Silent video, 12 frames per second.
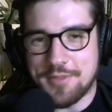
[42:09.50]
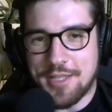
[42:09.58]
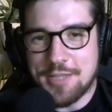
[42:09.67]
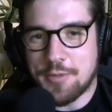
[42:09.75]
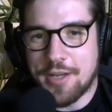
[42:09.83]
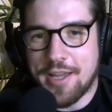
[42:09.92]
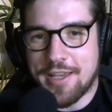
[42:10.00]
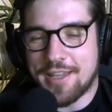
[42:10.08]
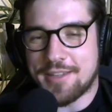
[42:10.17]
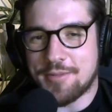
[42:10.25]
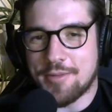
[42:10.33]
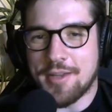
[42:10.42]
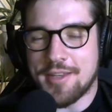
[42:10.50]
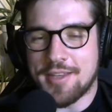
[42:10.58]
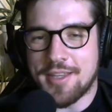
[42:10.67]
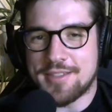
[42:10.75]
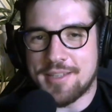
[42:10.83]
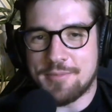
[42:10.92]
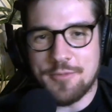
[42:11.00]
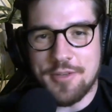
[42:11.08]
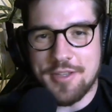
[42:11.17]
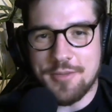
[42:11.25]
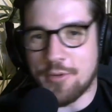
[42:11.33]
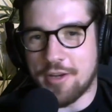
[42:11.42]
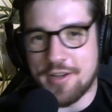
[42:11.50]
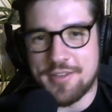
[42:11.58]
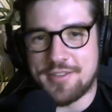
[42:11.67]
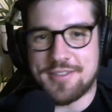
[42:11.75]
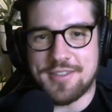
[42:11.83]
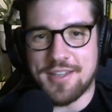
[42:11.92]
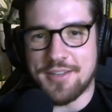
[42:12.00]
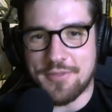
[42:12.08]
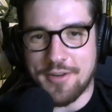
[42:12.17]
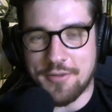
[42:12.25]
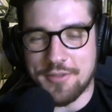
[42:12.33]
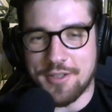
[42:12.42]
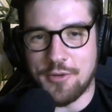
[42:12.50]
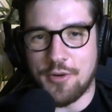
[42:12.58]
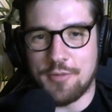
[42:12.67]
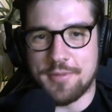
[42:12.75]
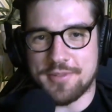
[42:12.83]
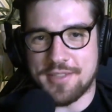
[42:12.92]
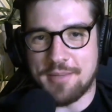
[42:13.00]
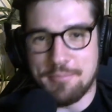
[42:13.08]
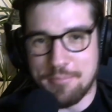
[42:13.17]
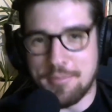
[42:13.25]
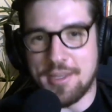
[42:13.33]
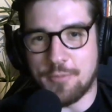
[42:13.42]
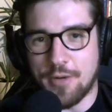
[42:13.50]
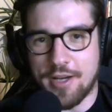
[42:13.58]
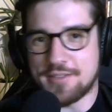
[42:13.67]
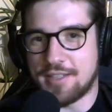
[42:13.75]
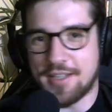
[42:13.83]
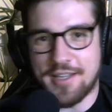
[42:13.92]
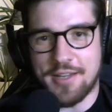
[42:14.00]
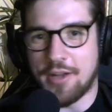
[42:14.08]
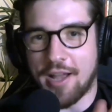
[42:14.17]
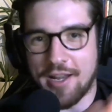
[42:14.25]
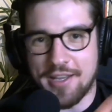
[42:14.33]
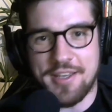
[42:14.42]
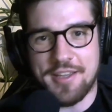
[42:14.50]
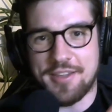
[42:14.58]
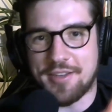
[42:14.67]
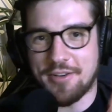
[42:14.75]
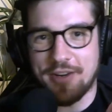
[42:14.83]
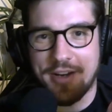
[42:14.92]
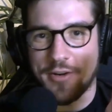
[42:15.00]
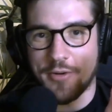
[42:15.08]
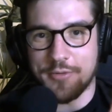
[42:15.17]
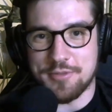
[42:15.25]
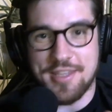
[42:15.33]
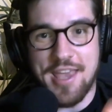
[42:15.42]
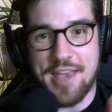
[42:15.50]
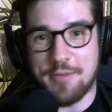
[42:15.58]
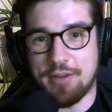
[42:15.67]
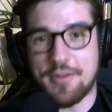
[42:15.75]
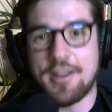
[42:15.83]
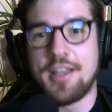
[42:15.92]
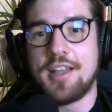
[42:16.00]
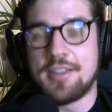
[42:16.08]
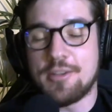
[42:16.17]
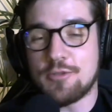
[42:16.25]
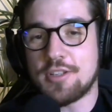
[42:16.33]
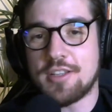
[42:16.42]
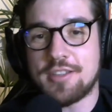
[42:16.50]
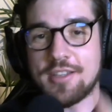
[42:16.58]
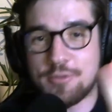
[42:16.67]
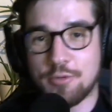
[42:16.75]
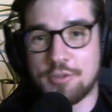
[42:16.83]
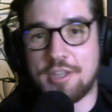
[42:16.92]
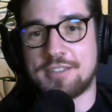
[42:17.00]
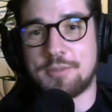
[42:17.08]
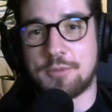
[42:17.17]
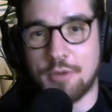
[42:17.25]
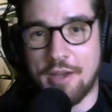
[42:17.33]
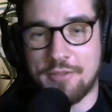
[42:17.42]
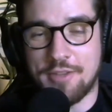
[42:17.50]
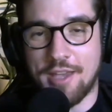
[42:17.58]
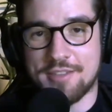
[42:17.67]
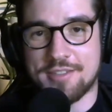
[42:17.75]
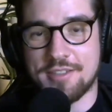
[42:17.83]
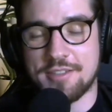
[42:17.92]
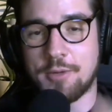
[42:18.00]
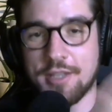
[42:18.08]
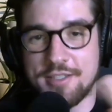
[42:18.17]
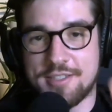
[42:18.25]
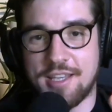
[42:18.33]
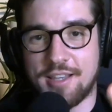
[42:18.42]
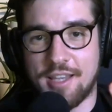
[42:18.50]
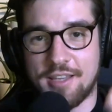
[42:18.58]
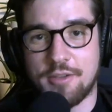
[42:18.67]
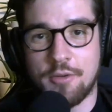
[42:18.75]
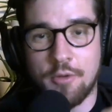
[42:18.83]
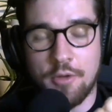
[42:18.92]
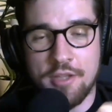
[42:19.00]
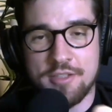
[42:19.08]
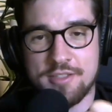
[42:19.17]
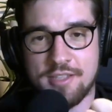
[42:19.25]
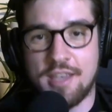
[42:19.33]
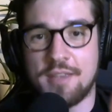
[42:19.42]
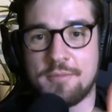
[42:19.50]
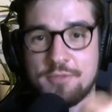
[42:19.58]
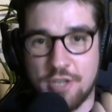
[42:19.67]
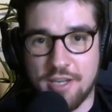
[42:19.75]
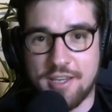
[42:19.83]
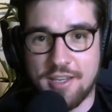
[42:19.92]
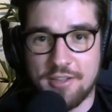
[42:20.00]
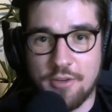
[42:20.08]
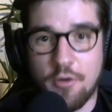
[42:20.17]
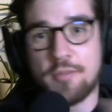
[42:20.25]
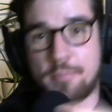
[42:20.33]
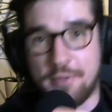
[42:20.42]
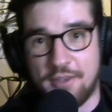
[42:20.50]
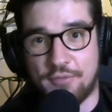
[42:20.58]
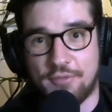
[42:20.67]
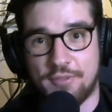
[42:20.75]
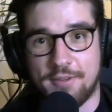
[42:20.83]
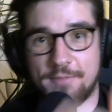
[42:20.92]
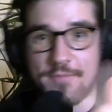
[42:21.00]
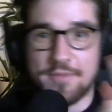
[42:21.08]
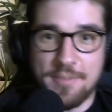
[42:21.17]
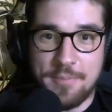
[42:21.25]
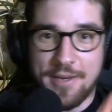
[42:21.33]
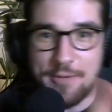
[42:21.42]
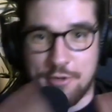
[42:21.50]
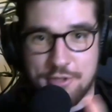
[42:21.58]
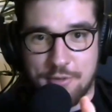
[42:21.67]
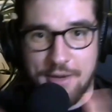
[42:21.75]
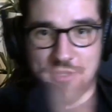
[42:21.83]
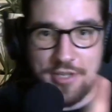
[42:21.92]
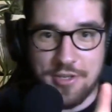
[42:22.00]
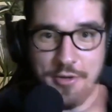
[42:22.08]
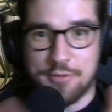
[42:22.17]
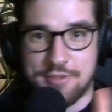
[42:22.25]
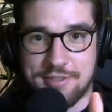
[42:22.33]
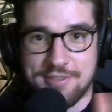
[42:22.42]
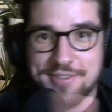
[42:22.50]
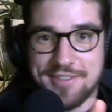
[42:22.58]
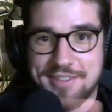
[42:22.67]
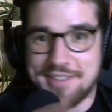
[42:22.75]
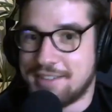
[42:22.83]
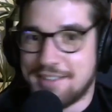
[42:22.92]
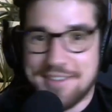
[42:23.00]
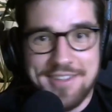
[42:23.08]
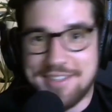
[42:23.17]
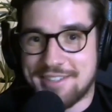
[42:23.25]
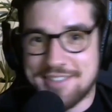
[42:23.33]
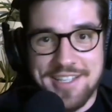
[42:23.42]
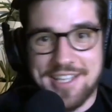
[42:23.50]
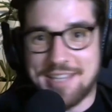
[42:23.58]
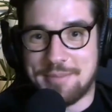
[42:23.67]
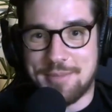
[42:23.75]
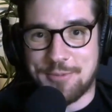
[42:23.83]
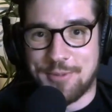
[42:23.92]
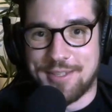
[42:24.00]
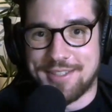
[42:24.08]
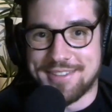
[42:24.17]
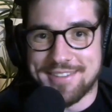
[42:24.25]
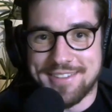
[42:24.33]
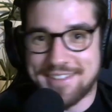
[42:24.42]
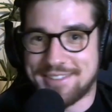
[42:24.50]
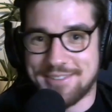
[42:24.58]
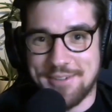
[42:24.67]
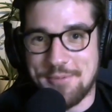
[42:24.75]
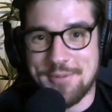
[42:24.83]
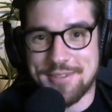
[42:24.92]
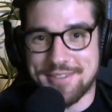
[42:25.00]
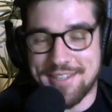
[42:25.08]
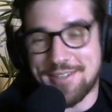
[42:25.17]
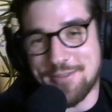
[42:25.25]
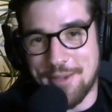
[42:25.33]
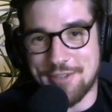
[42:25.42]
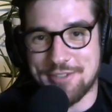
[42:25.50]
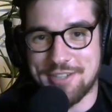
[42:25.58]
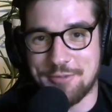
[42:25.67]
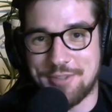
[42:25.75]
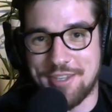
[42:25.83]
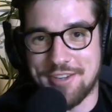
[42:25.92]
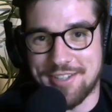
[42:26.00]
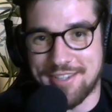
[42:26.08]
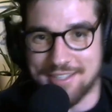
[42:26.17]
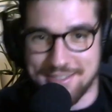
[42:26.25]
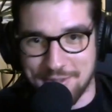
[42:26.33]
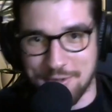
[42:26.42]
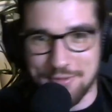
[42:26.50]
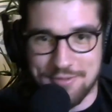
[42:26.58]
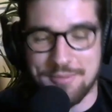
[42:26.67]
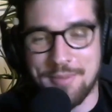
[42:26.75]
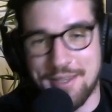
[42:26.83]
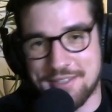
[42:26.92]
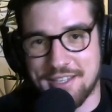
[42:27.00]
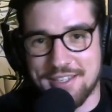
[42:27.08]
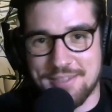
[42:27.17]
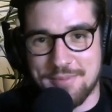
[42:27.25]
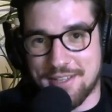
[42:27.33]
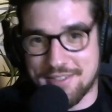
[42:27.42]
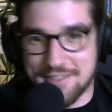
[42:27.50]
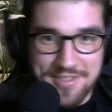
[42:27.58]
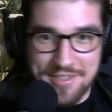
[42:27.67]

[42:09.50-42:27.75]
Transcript: that's what I get when I eat some really weird stuff around the globe, or some meat wise, like I don't know, alligator, I don't know, snake, whatever. Usually, there's two things that you have the answer. What does it take? Like you either say chicken or beef, depending which direction it goes. There's nothing in between. Like almost like you mentioned now, deer. At least it goes. It makes sense because it's